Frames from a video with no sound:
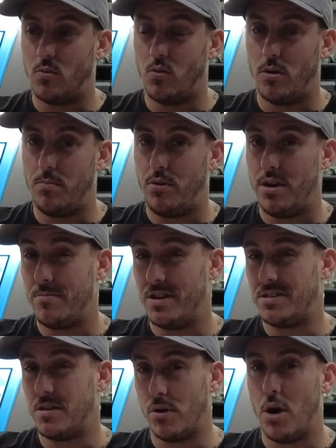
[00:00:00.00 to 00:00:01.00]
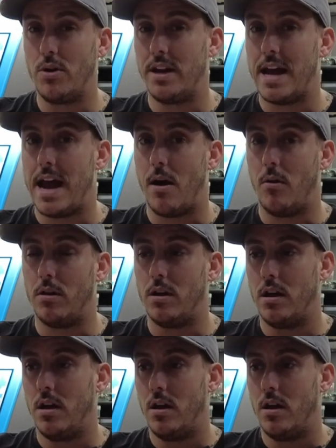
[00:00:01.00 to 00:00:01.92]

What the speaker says: were pretty much broken out